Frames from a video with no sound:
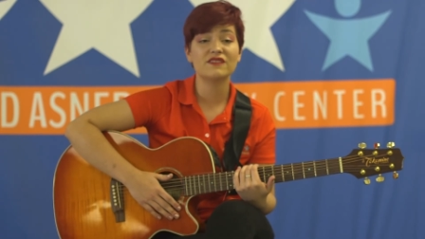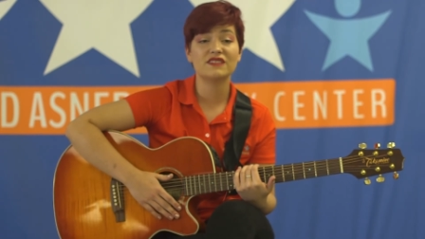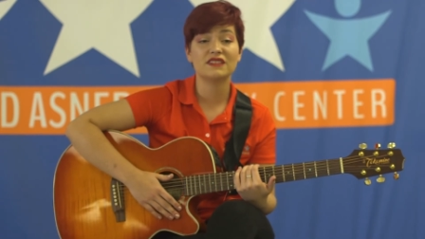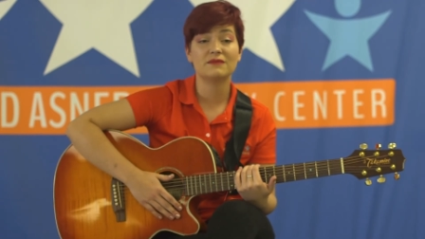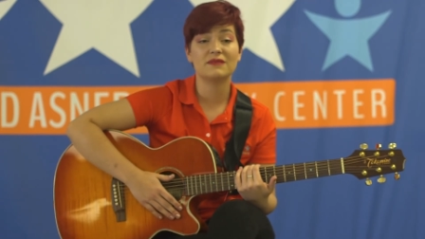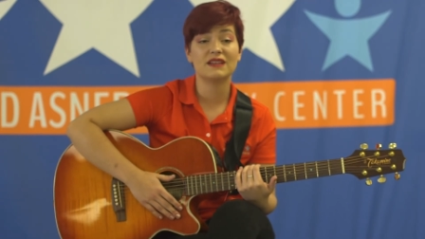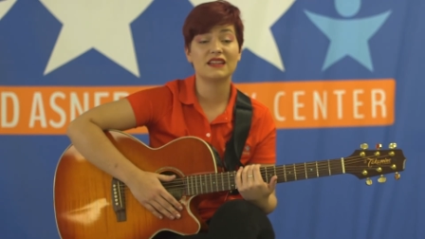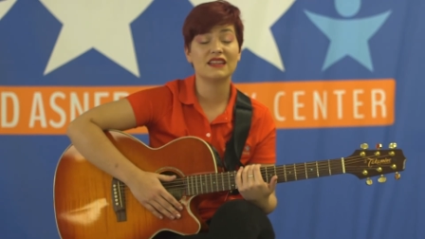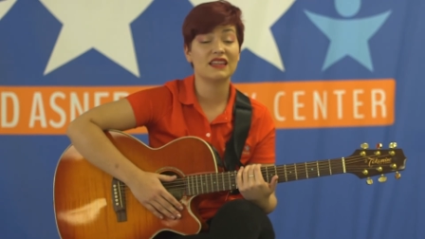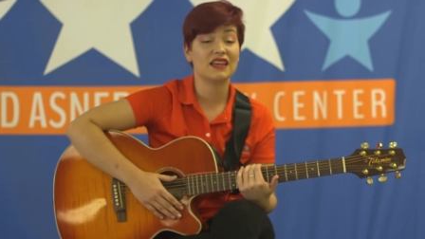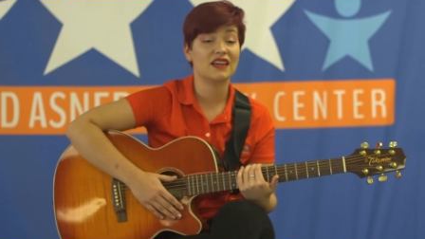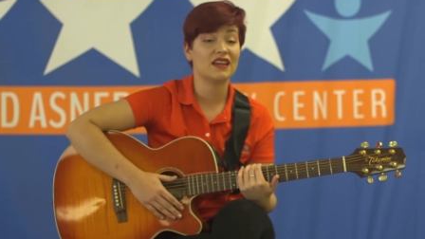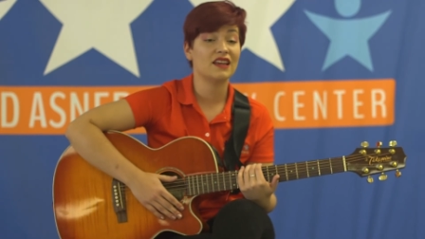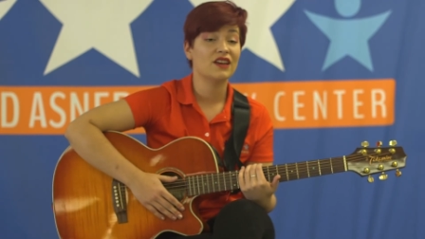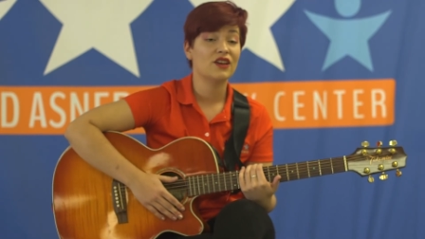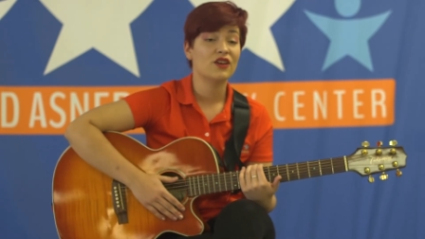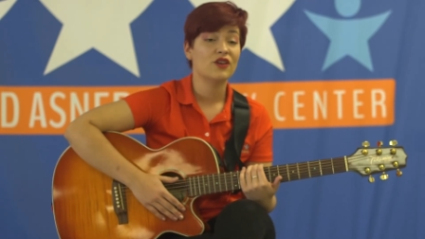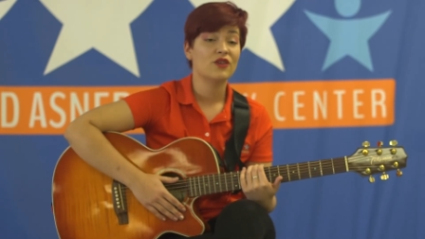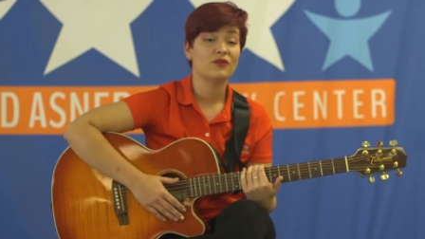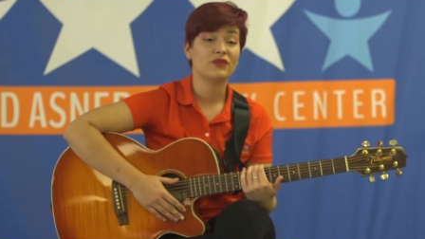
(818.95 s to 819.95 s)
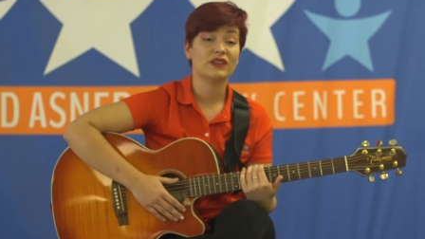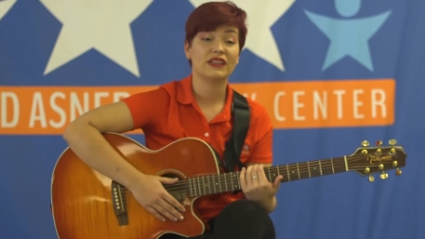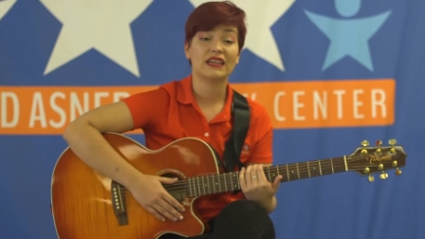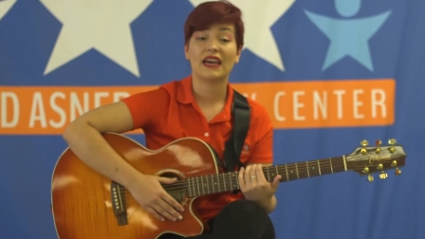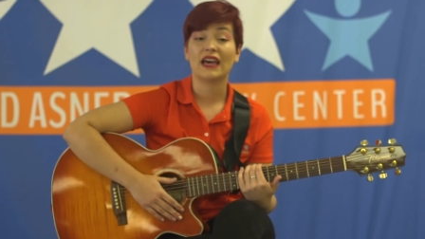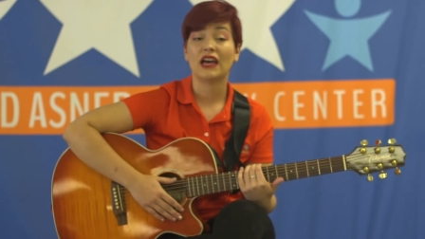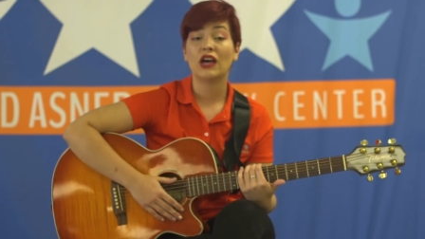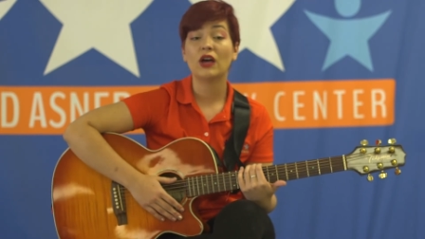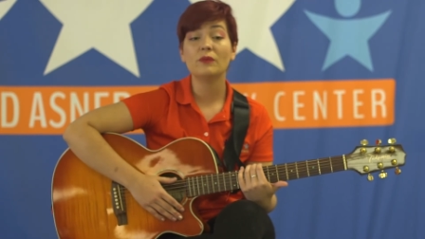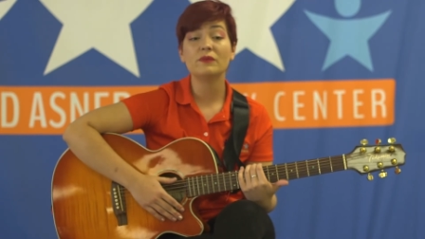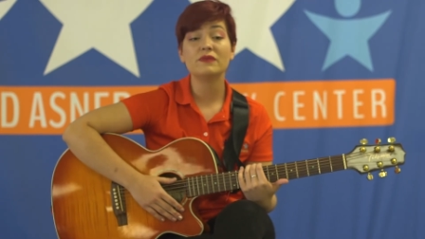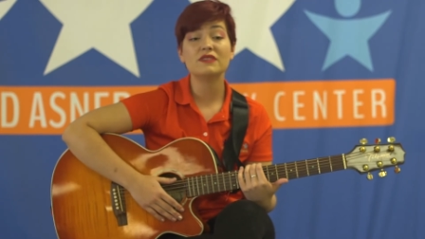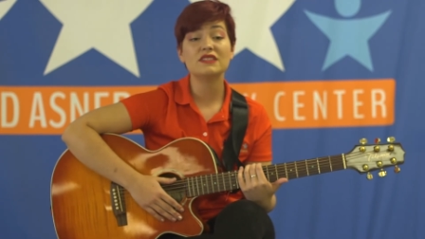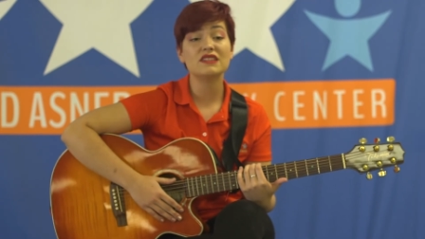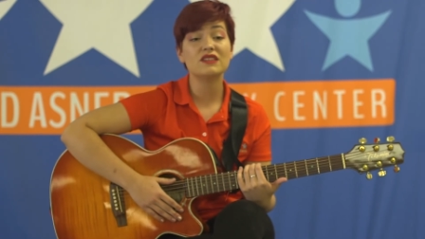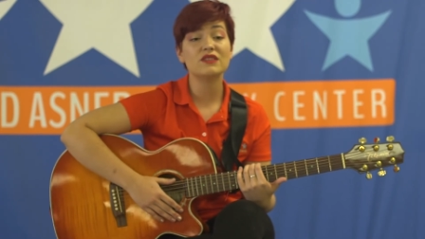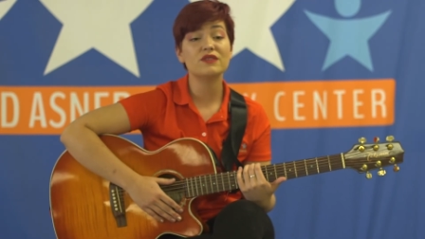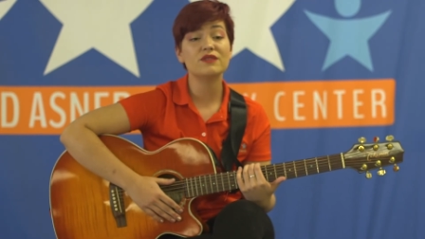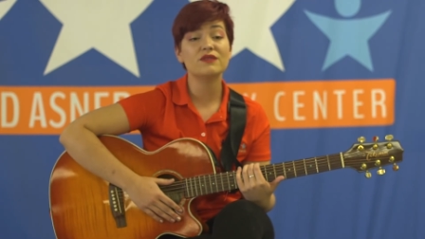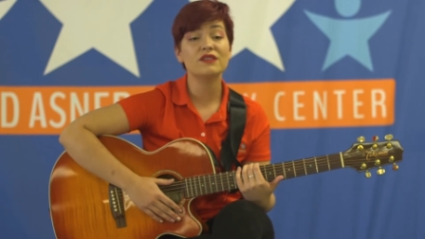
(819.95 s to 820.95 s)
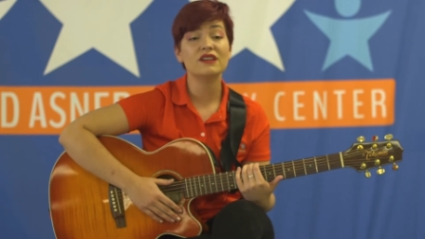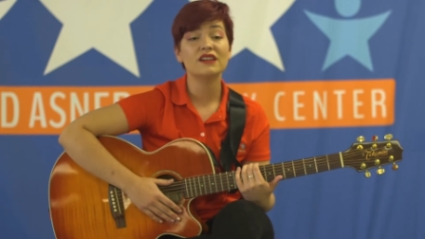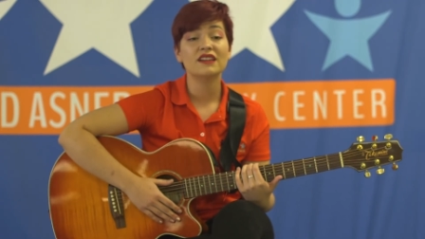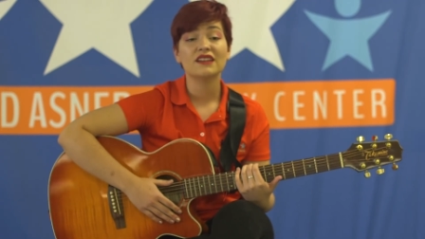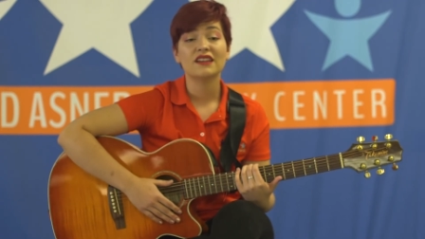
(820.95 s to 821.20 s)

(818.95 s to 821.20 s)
somebody that really helps you,